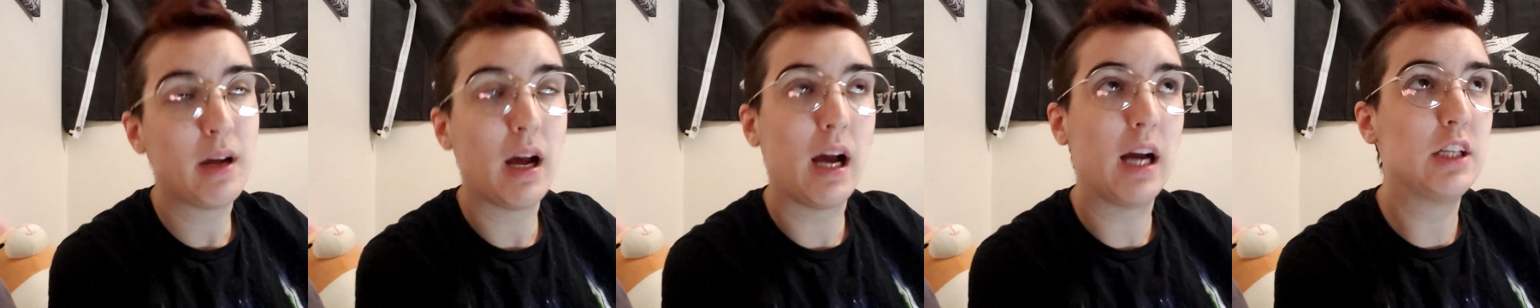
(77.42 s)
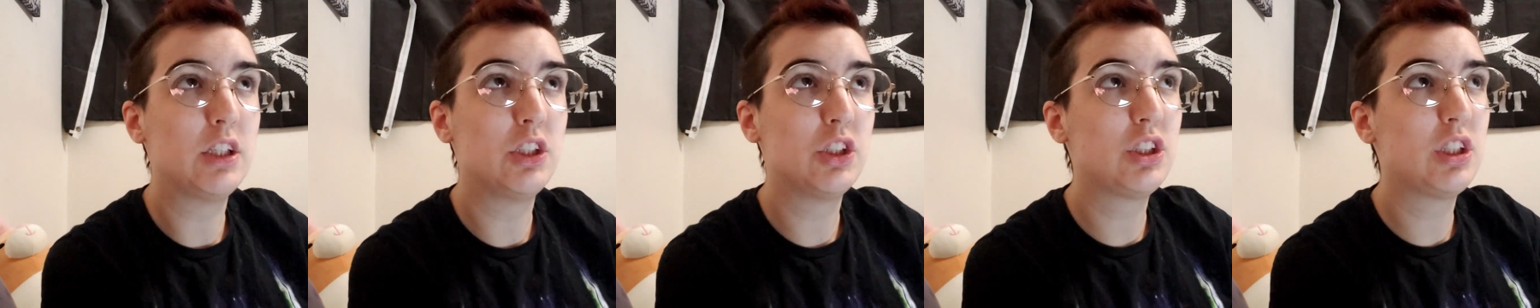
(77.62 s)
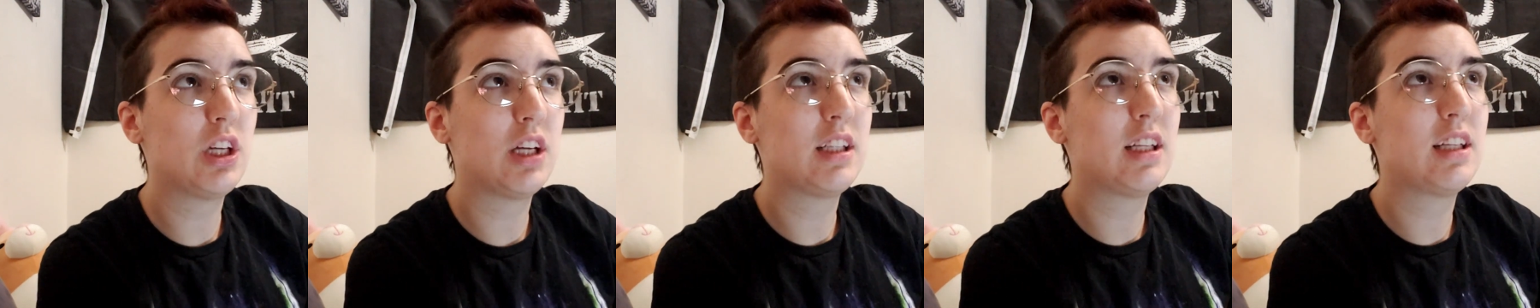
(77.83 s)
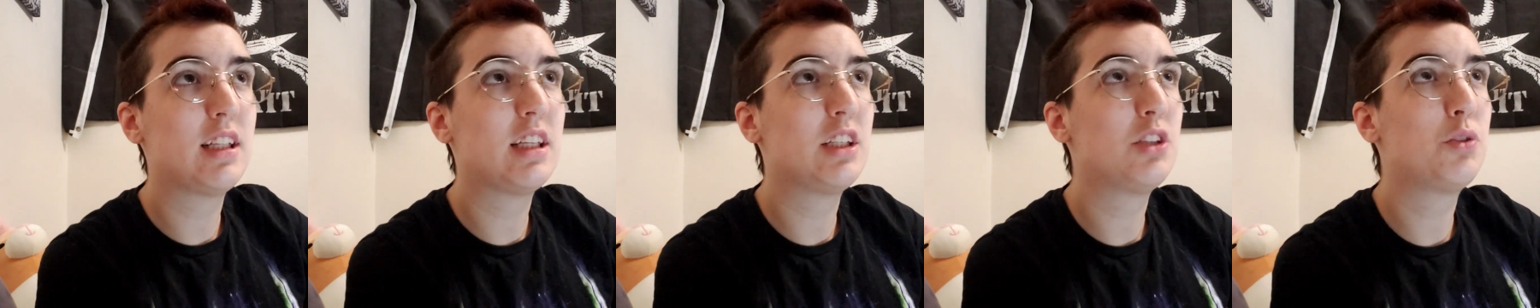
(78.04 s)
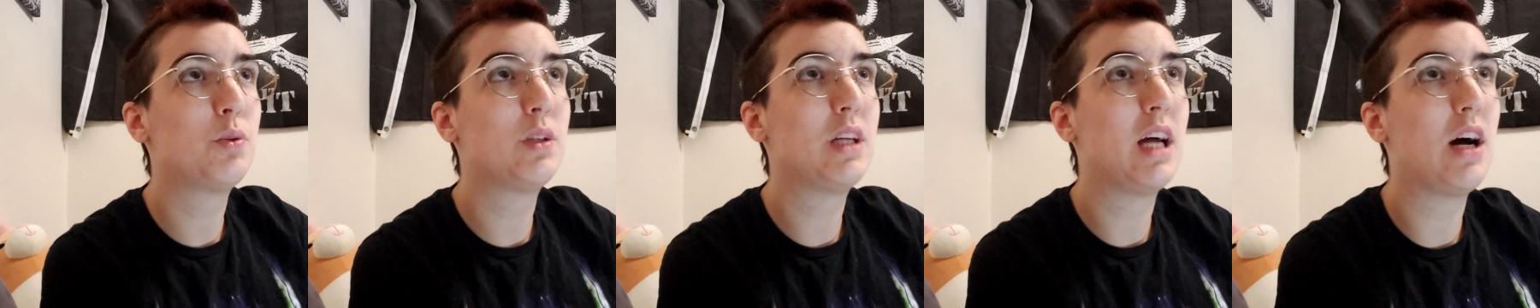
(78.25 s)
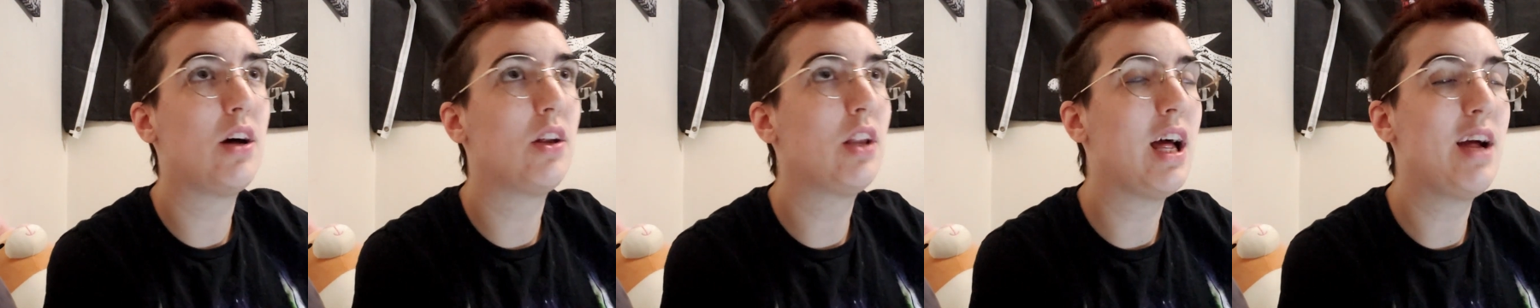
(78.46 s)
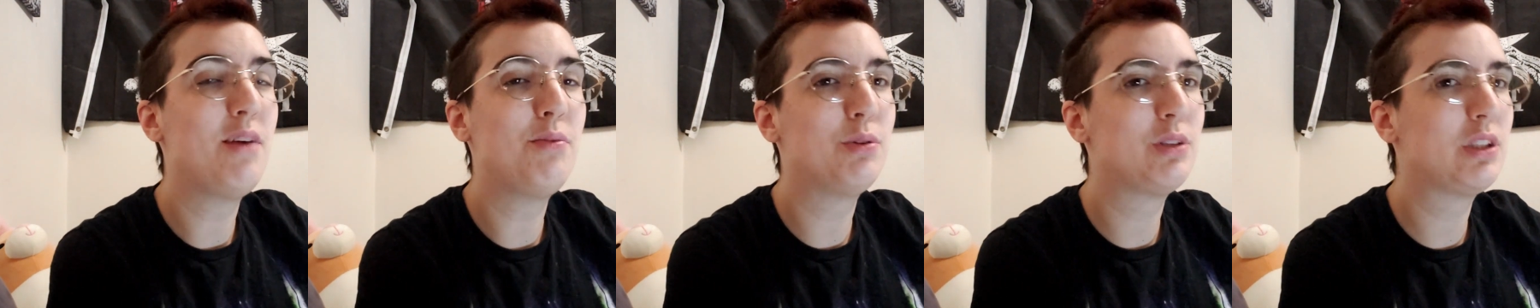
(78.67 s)
I just thought that this was how
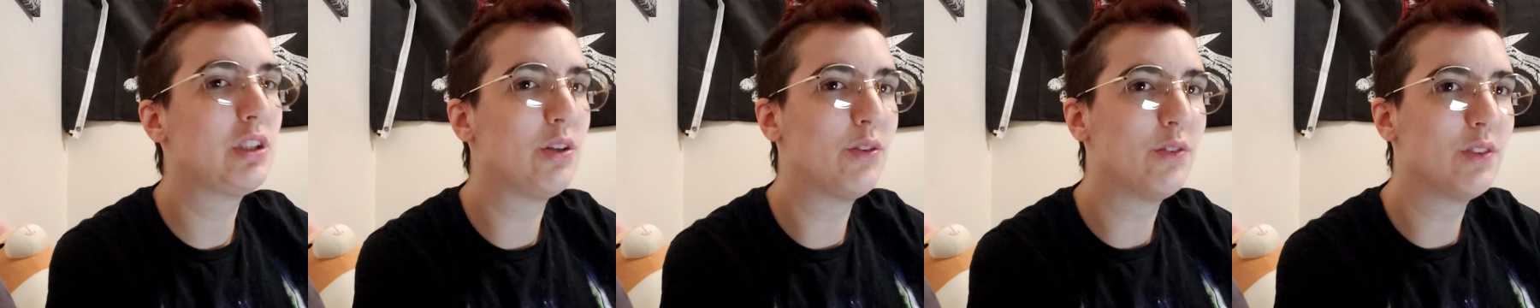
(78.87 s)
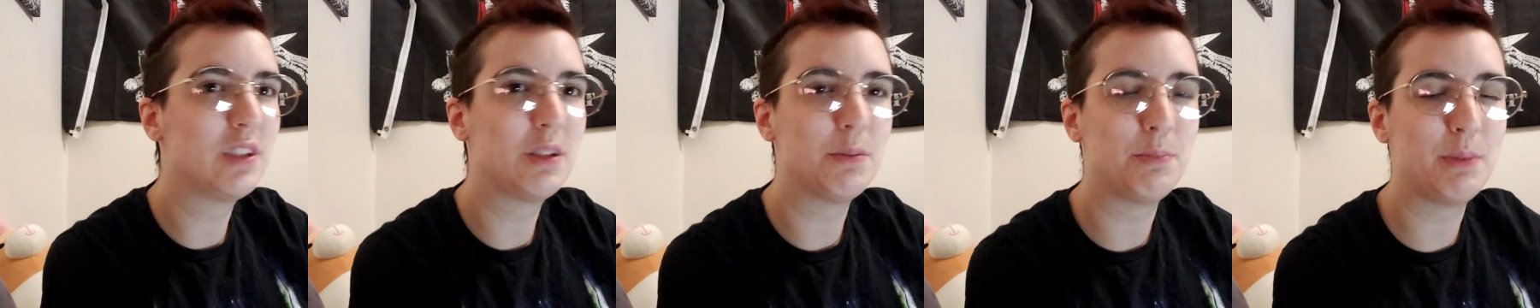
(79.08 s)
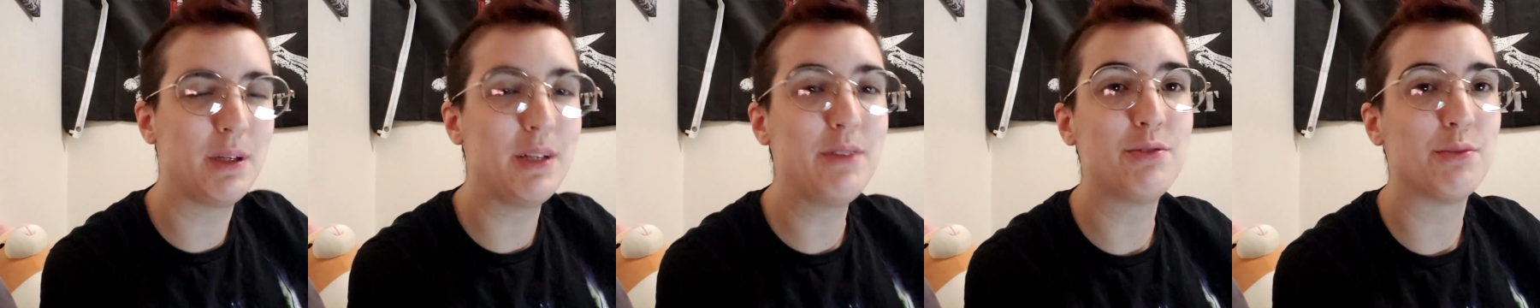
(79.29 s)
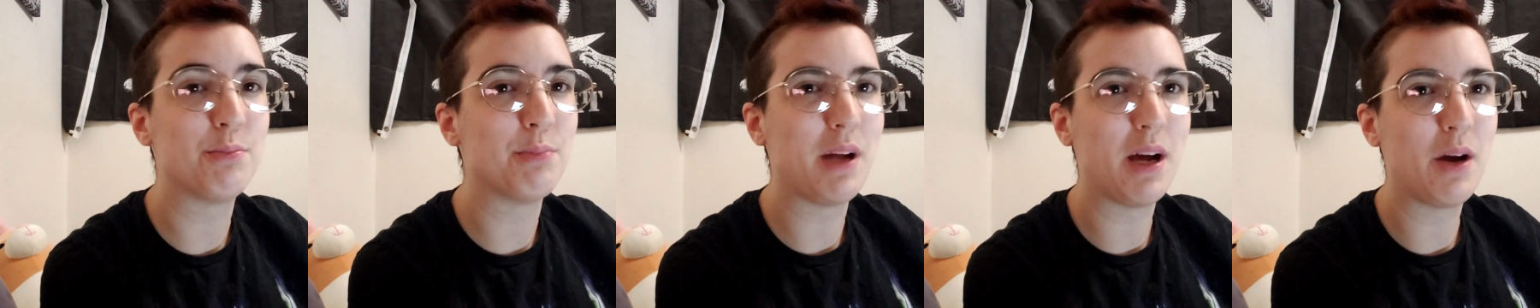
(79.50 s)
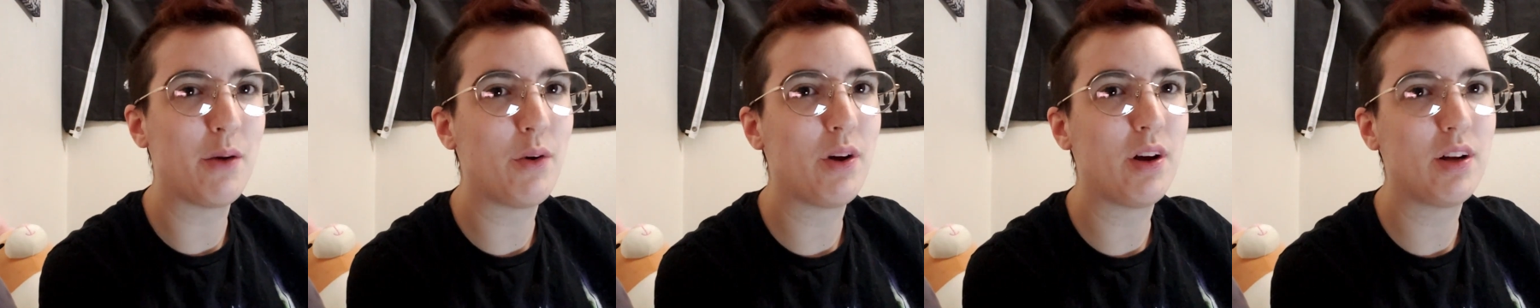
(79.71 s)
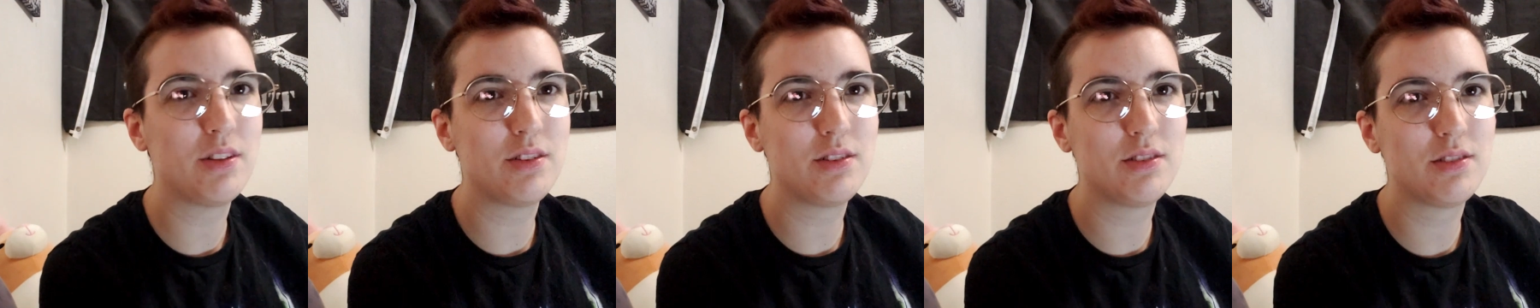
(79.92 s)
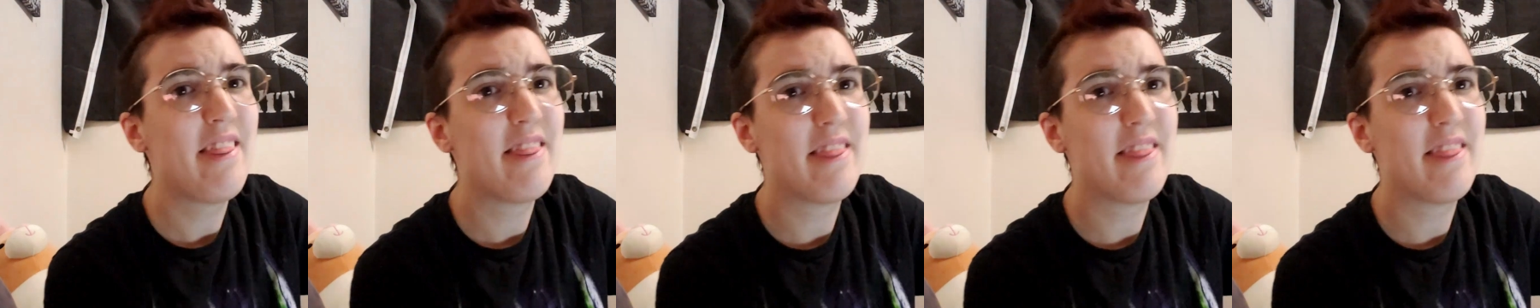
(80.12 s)
life was going to be from now on.